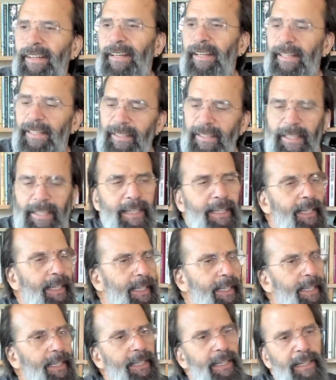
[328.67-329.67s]
And
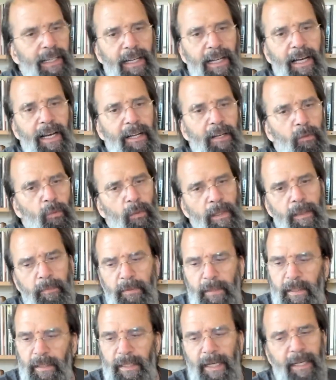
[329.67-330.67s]
there ain't a lot of
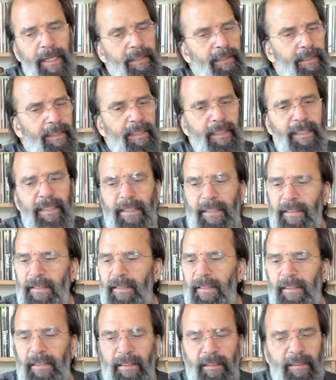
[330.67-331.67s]
women out there
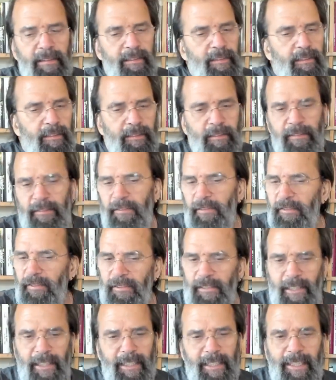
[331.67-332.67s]
that
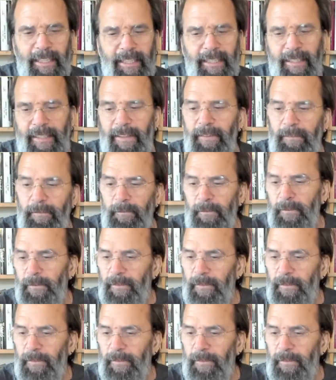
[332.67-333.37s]
understand.